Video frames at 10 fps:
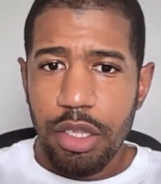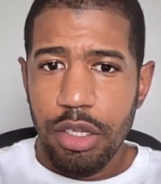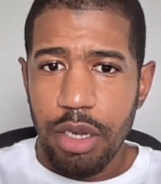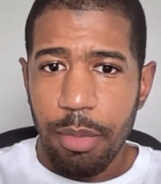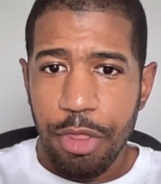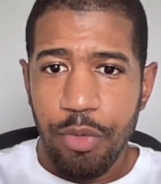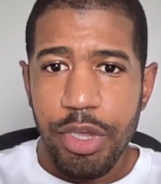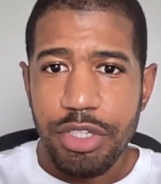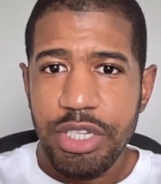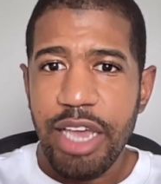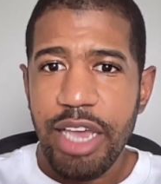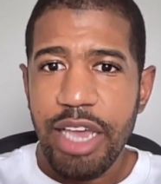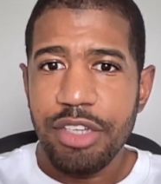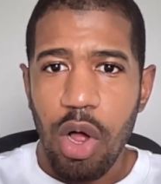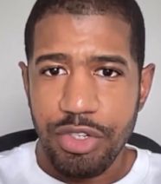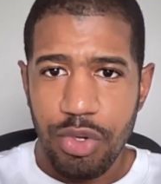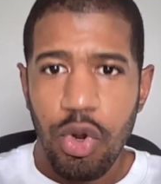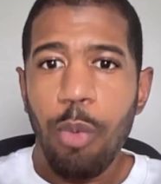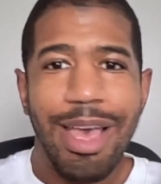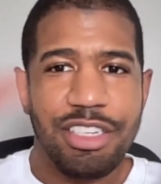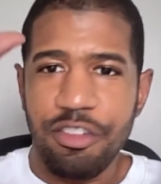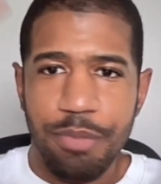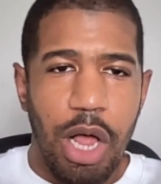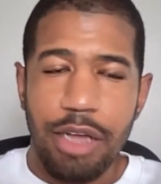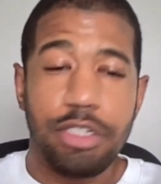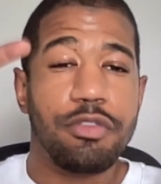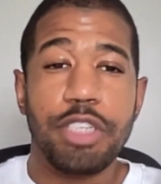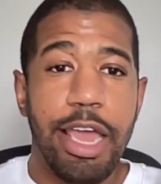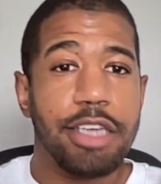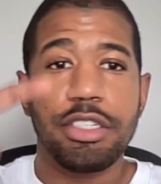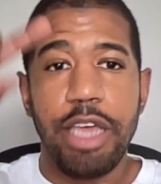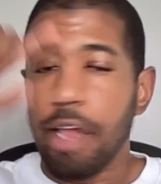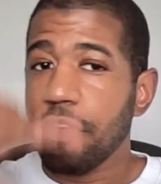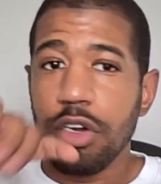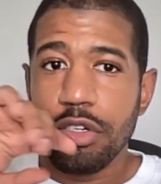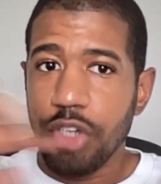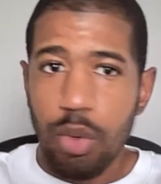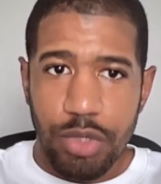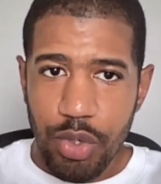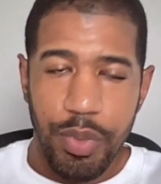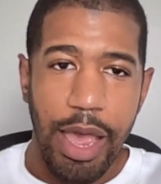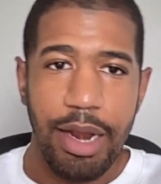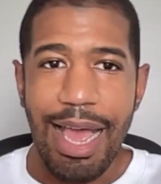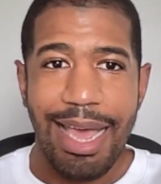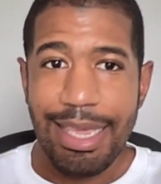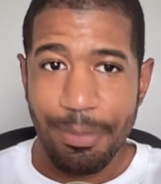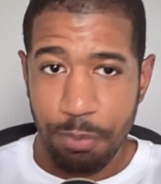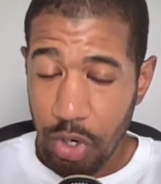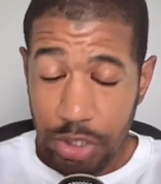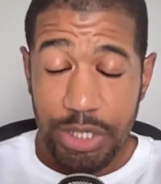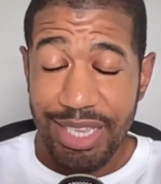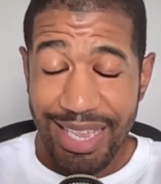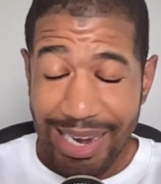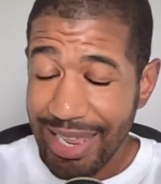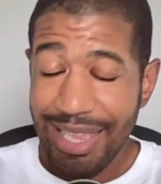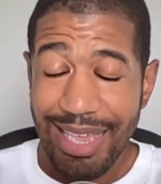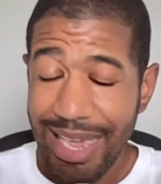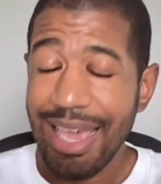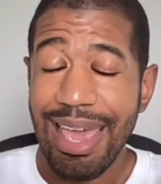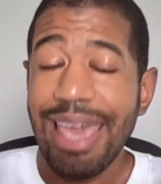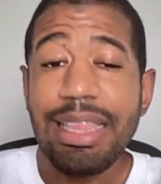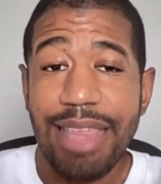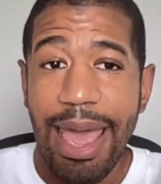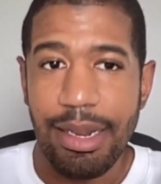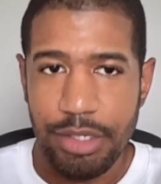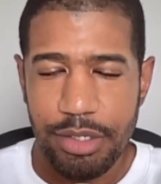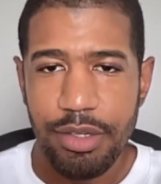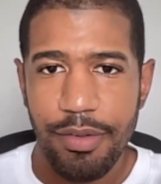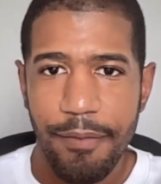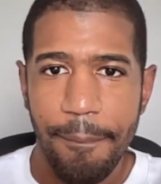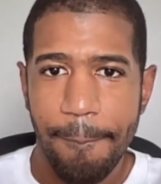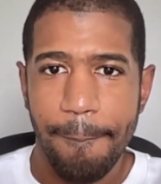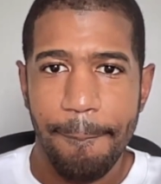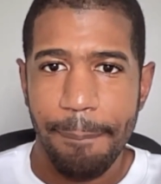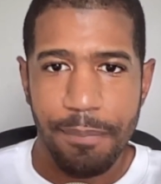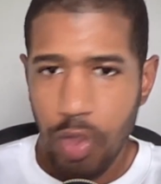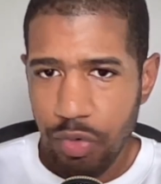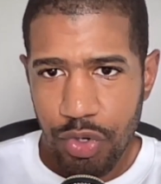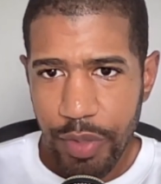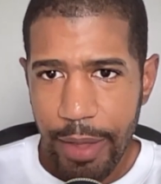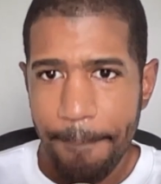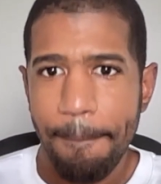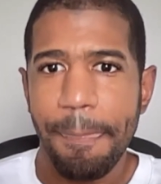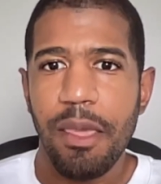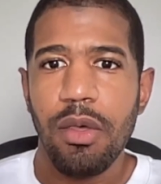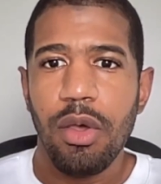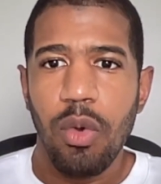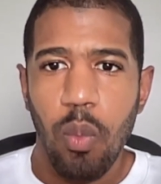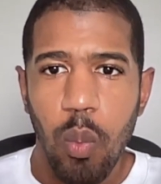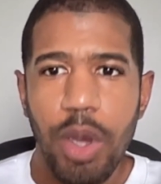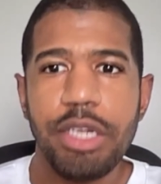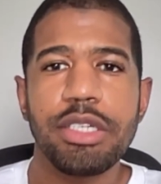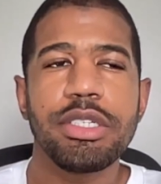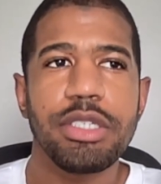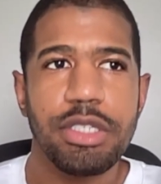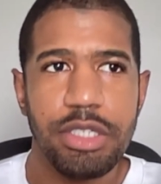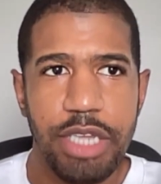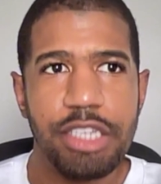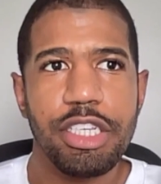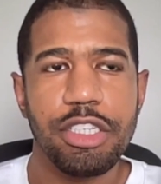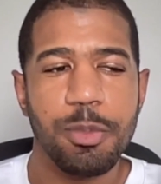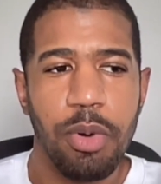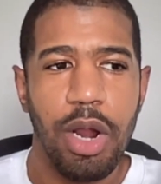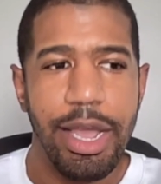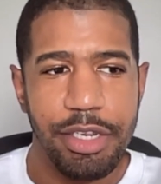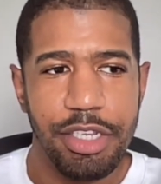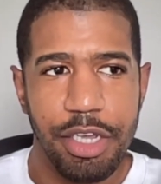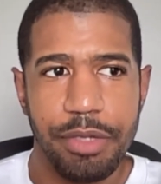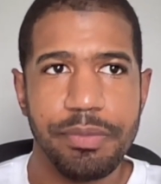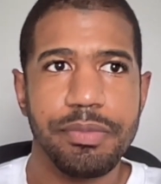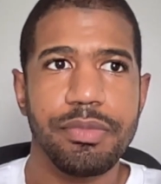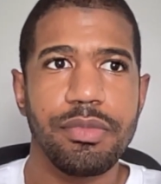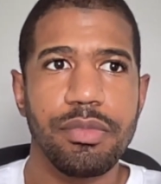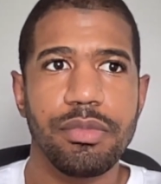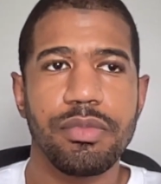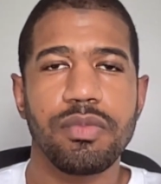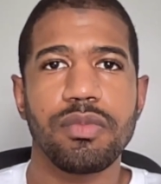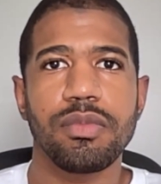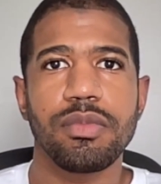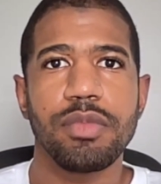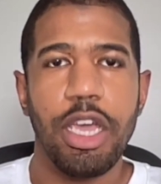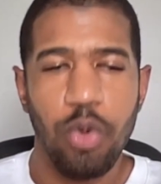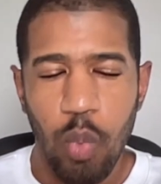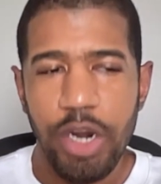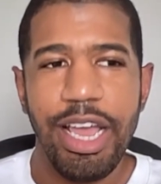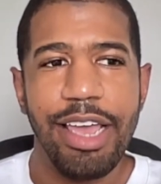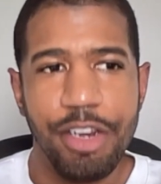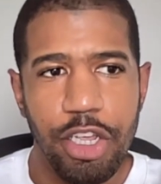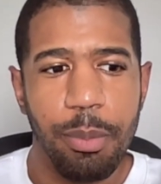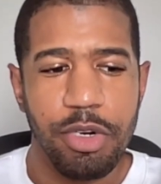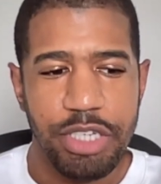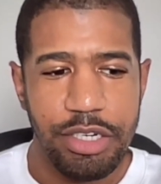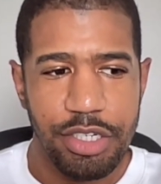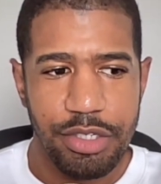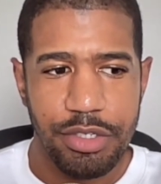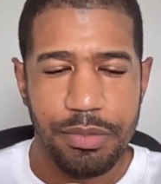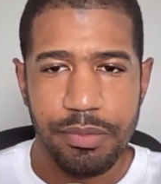Number 3 is text wall. So no massive blocks of text ever. Don't do that. I personally hate that. Don't do that. 1 sentence per idea and 1 idea per sentence.